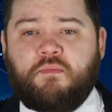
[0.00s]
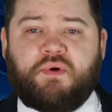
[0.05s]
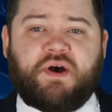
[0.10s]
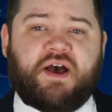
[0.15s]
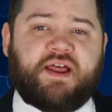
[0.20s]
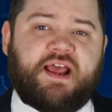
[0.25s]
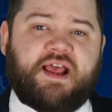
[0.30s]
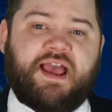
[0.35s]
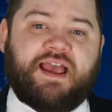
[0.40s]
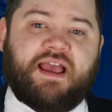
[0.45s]

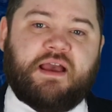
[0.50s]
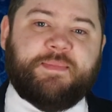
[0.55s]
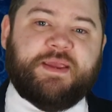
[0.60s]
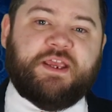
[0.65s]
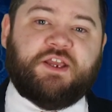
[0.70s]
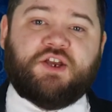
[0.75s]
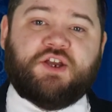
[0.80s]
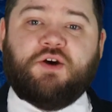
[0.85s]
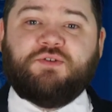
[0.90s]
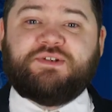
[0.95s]
But hey, I
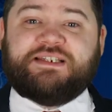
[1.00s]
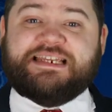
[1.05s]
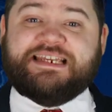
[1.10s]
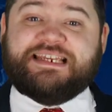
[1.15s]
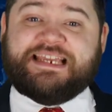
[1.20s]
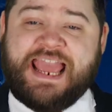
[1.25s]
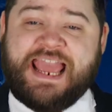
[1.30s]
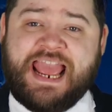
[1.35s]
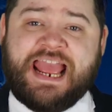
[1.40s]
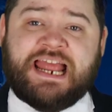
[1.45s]
mean,
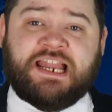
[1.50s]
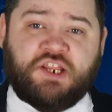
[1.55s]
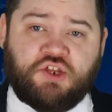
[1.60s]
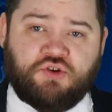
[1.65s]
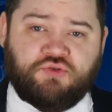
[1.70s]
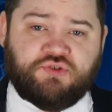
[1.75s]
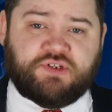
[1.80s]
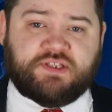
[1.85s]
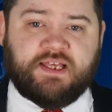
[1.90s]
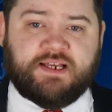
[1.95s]
Goatee can
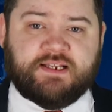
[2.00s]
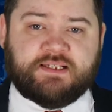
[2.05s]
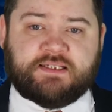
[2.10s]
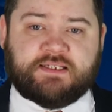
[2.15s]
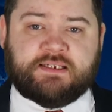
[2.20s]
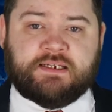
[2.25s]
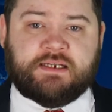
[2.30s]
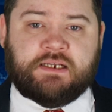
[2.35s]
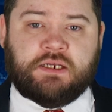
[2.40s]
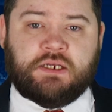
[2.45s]
use
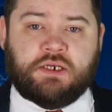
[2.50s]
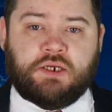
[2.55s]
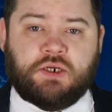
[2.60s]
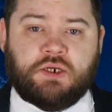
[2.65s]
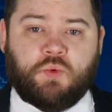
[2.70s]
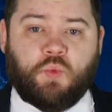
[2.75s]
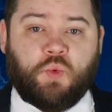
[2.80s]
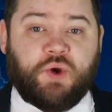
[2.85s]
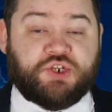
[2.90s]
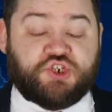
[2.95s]
this,
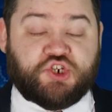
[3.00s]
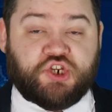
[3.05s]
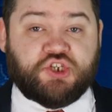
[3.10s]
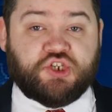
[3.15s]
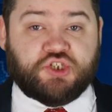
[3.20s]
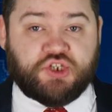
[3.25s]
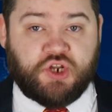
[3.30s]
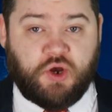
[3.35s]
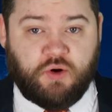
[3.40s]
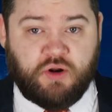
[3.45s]
which
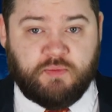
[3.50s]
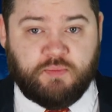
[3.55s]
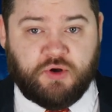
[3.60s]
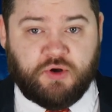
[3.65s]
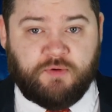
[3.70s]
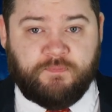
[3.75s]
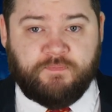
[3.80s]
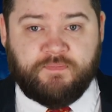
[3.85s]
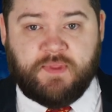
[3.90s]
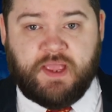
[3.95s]
is
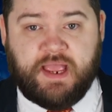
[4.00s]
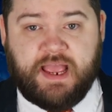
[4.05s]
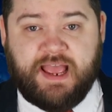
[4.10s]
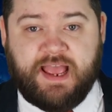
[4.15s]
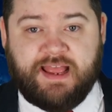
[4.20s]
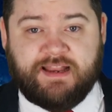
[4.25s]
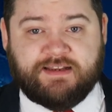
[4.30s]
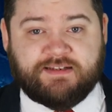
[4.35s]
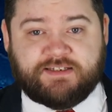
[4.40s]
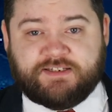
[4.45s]
notable.
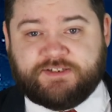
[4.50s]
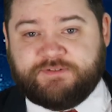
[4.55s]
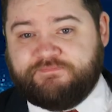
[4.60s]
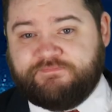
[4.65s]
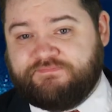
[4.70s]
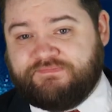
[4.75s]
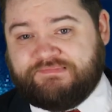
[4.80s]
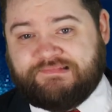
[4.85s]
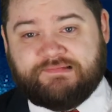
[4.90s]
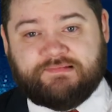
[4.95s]
And
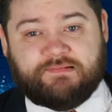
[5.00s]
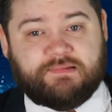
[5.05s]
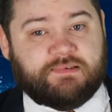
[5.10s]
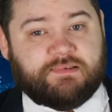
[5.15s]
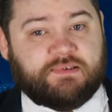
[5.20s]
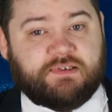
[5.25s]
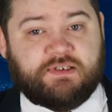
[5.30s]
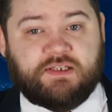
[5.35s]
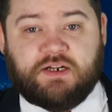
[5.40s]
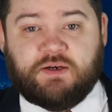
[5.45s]

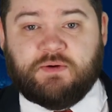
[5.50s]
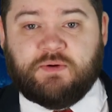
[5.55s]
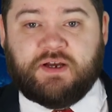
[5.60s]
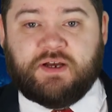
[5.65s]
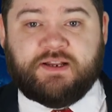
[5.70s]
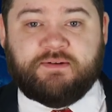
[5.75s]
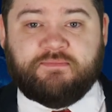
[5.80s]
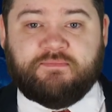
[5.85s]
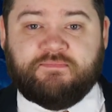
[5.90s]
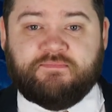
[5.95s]
you know
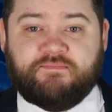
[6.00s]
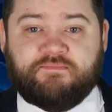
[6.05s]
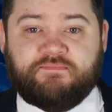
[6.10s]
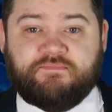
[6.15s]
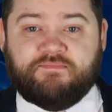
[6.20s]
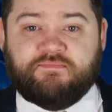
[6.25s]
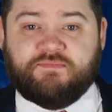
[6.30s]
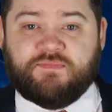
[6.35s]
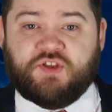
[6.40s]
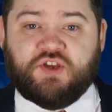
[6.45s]
what?
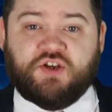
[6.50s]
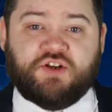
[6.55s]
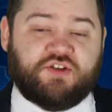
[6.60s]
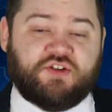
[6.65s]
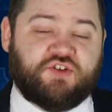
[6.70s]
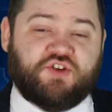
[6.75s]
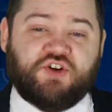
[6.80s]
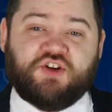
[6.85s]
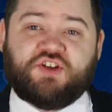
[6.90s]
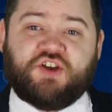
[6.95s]

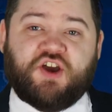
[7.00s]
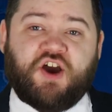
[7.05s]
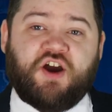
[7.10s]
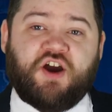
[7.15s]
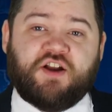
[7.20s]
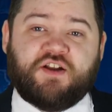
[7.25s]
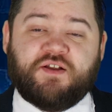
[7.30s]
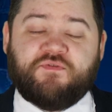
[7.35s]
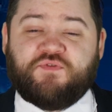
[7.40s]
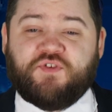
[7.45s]
Good
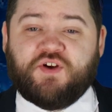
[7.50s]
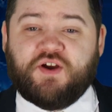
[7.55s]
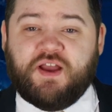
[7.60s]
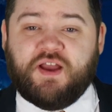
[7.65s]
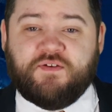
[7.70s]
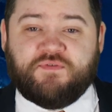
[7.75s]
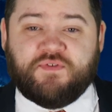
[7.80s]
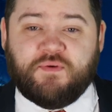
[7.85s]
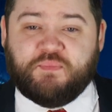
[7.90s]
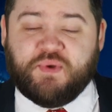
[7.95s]
card for
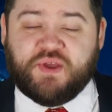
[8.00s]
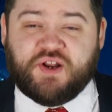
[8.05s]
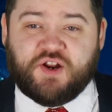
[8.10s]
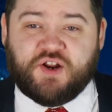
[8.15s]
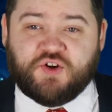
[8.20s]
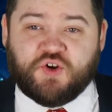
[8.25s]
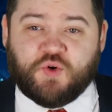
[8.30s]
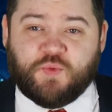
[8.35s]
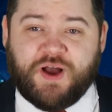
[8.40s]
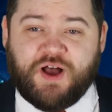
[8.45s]
if a bit
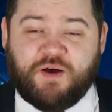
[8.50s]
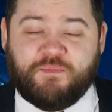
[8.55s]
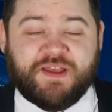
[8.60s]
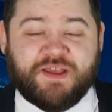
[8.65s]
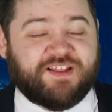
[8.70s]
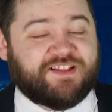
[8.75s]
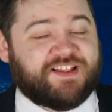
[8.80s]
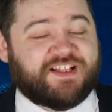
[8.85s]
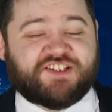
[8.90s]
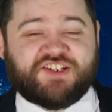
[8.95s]

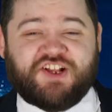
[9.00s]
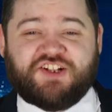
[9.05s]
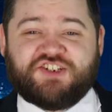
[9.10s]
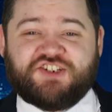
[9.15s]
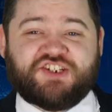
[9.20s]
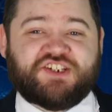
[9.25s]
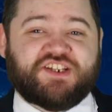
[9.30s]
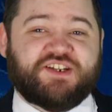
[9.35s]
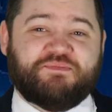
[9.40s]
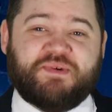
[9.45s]
underwhelming. Let's all
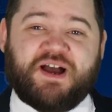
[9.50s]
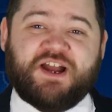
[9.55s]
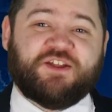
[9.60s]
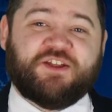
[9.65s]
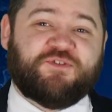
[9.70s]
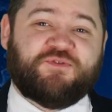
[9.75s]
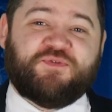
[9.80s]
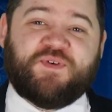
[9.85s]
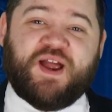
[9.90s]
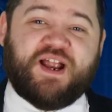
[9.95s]
just
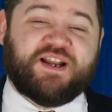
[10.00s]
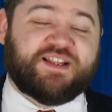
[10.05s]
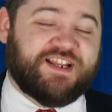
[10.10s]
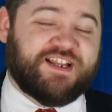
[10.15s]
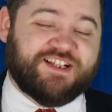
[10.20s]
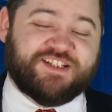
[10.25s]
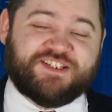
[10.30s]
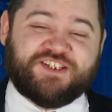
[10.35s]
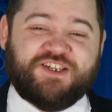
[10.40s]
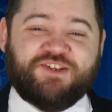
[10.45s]
admire the fact
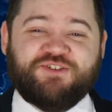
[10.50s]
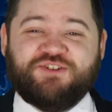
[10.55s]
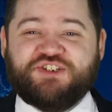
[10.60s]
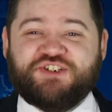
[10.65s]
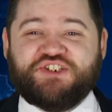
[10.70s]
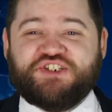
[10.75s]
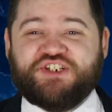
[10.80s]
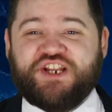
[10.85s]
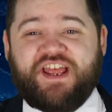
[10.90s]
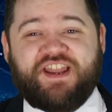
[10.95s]
that it's cute
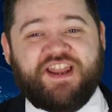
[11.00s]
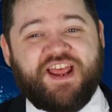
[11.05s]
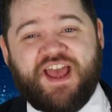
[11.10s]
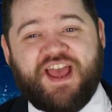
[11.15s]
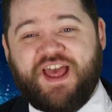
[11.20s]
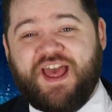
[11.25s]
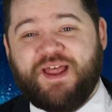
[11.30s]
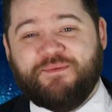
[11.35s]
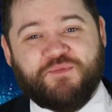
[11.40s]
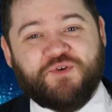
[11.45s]
as shit
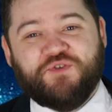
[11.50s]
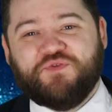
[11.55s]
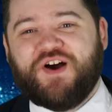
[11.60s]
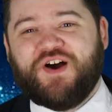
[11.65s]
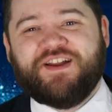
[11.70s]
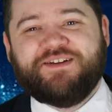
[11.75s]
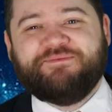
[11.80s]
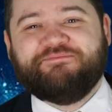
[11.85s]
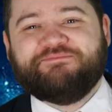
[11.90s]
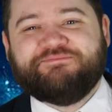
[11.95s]
and move
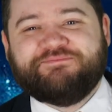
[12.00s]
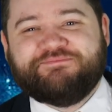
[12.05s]
on.